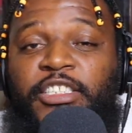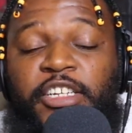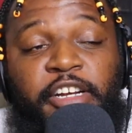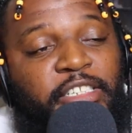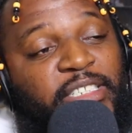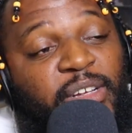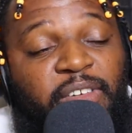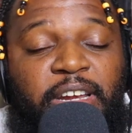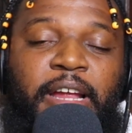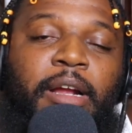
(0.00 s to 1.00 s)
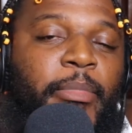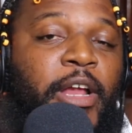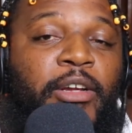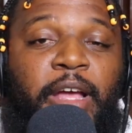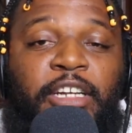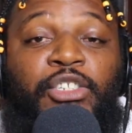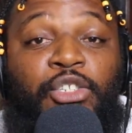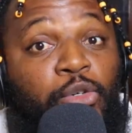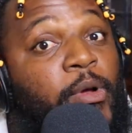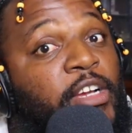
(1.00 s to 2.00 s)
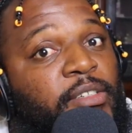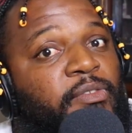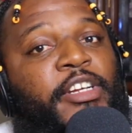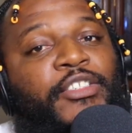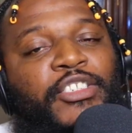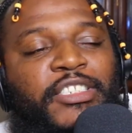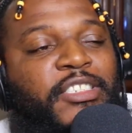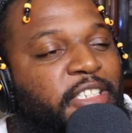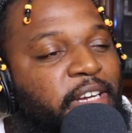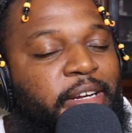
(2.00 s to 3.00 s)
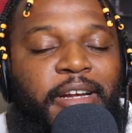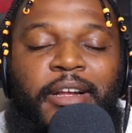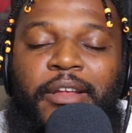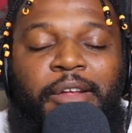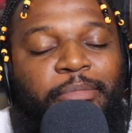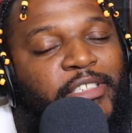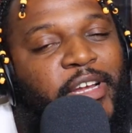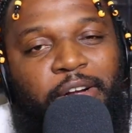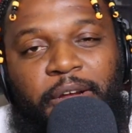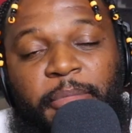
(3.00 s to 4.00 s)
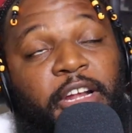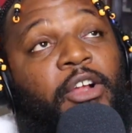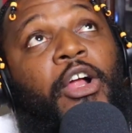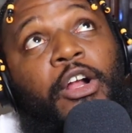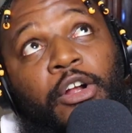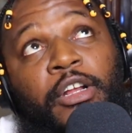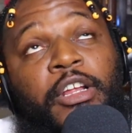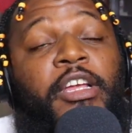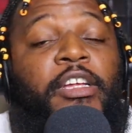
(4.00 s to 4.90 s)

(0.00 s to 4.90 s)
Share yourself. I need everybody who actually do watch the video just to share. It don't help to hurt. I mean, it don't hurt